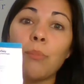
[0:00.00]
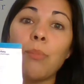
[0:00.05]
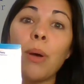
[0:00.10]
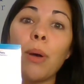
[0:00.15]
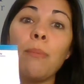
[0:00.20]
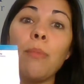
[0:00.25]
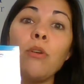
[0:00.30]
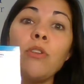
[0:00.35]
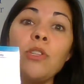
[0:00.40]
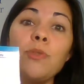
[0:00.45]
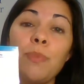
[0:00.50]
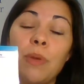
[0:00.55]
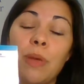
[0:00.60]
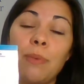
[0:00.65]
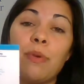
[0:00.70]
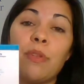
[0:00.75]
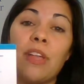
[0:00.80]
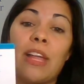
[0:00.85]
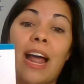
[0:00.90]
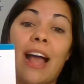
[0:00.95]
But most
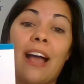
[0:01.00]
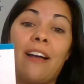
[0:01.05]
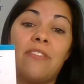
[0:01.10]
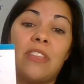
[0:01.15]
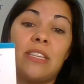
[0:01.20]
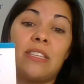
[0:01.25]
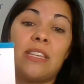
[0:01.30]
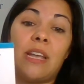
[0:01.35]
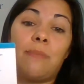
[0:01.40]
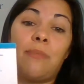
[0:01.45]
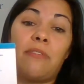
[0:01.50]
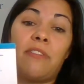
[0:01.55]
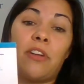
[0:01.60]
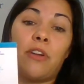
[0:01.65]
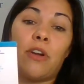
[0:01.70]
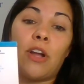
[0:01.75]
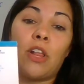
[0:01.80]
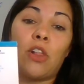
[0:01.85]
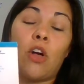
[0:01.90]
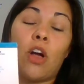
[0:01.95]
people that have this type of
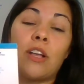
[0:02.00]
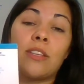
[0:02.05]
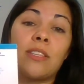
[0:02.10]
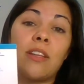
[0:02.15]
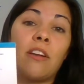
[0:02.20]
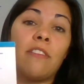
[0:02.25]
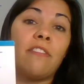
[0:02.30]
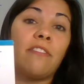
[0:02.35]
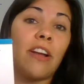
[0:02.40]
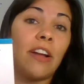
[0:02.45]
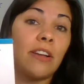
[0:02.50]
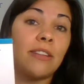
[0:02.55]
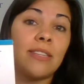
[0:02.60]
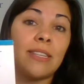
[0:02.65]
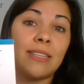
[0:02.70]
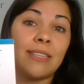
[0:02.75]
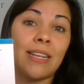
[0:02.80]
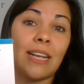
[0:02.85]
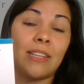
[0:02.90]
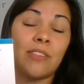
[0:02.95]
hearing loss are very
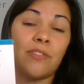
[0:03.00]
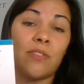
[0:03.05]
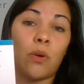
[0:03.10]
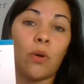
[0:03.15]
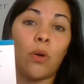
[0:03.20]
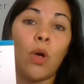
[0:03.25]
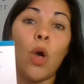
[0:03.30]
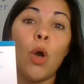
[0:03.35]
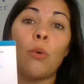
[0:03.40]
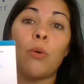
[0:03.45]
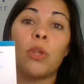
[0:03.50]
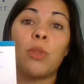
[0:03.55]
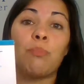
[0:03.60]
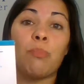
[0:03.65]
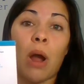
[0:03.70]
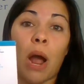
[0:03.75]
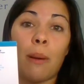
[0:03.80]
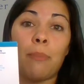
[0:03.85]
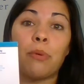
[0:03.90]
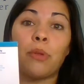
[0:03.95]
successful with
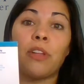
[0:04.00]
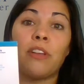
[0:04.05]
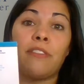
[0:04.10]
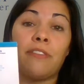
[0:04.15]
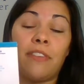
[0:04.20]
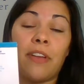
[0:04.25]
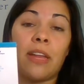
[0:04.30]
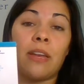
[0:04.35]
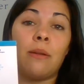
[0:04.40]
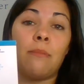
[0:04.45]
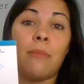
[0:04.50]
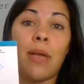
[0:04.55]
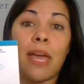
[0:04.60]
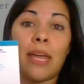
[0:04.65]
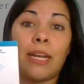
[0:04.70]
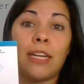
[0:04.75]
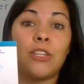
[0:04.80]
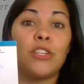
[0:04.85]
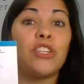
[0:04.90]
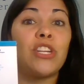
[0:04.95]
properly fit and
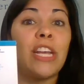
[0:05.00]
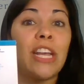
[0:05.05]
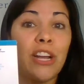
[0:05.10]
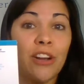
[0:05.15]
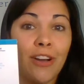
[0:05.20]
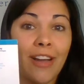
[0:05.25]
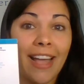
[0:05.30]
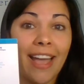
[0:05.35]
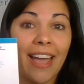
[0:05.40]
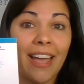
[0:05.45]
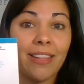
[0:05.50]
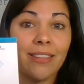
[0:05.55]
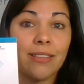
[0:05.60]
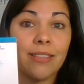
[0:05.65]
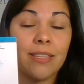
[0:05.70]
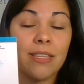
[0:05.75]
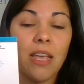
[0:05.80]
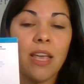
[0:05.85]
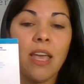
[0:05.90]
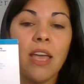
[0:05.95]
managed hearing
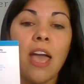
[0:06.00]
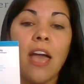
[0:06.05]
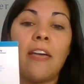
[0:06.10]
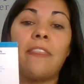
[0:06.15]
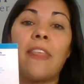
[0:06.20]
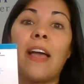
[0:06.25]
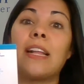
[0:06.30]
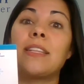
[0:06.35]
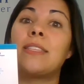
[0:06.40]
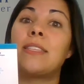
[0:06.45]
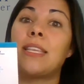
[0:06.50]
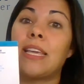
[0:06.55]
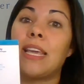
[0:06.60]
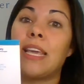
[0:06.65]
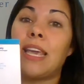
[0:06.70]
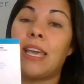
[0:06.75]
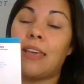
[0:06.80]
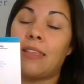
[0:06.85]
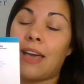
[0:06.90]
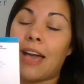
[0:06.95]
aids. And that's the
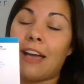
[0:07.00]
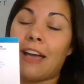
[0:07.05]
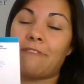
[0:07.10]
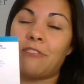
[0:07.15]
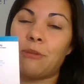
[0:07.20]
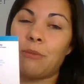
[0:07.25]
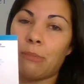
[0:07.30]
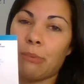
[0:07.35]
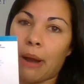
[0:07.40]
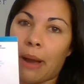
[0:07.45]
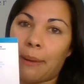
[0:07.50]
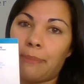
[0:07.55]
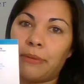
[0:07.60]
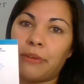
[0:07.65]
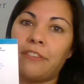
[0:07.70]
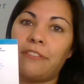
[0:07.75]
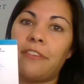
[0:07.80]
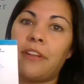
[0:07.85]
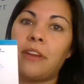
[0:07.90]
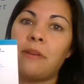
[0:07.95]
key. They have to be
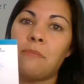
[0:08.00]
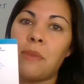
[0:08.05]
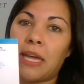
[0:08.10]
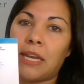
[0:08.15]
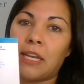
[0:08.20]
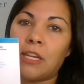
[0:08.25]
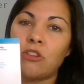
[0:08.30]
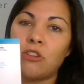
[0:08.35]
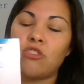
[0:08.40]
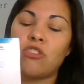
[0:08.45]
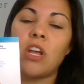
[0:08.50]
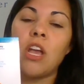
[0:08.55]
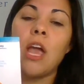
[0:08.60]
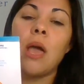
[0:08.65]
properly fit and managed.